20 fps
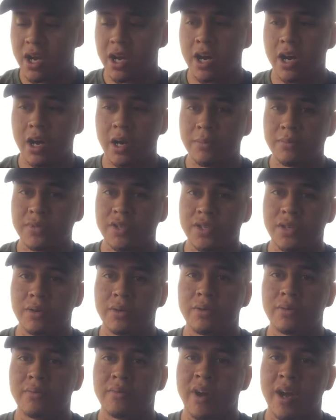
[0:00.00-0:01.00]
Um,
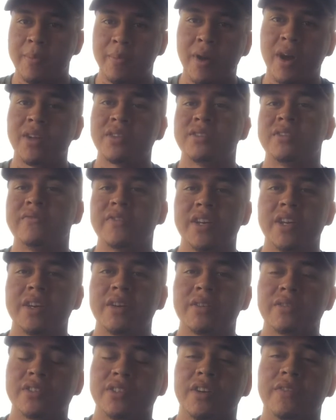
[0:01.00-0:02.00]
so I paused the
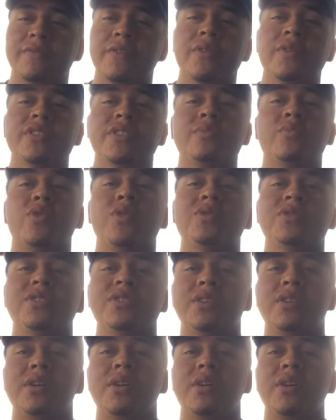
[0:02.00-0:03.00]
video, started focusing more on the
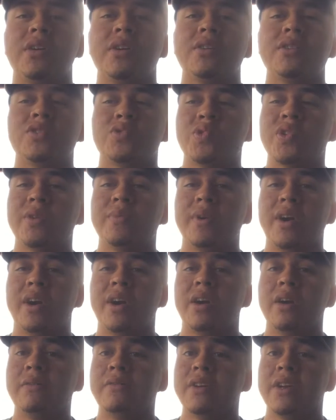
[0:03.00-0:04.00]
cigar, drinking my
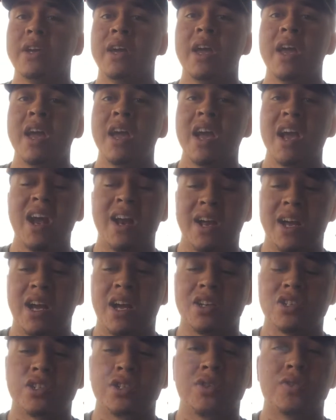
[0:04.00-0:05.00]
coffee, and I
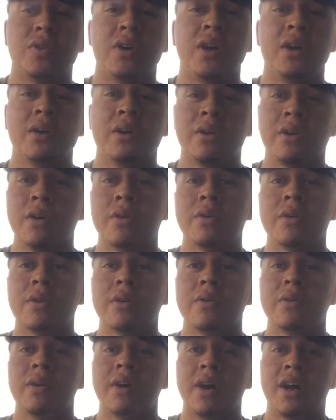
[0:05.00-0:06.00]
got strong
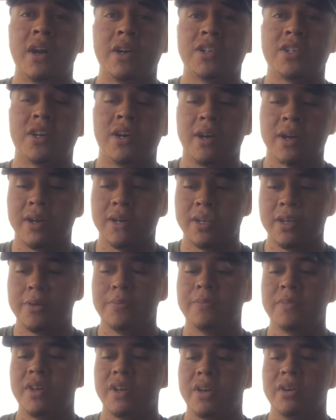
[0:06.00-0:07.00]
cocoa, hot
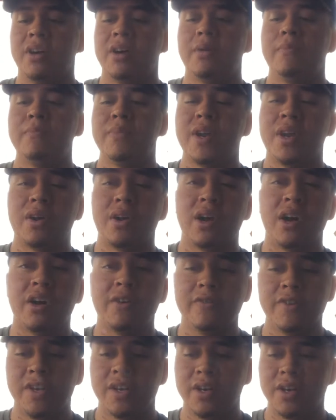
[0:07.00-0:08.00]
chocolate, uh, bitter
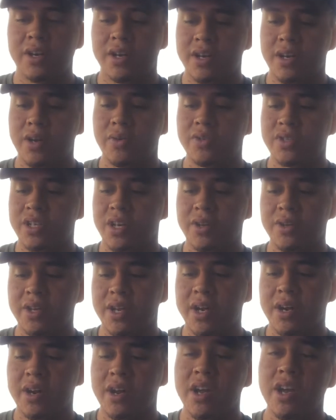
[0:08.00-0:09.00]
coffee uh, notes on
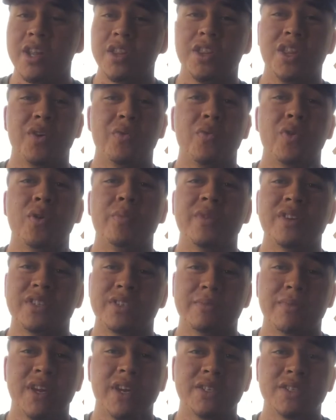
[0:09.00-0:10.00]
there. The aroma
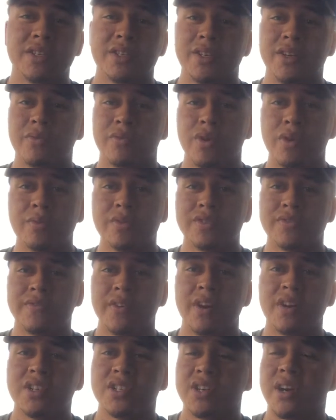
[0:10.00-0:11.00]
is amazing. The aroma is
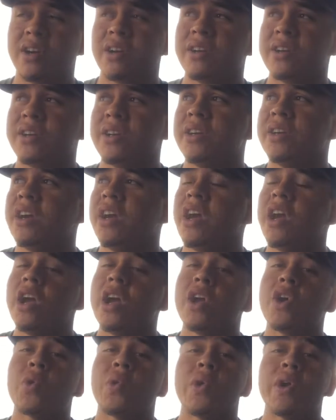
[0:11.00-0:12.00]
very chocolatey
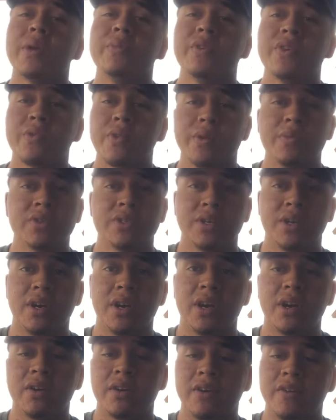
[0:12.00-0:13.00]
creamy, creamy
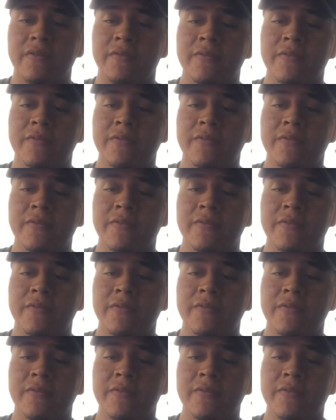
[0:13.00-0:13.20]
cigar.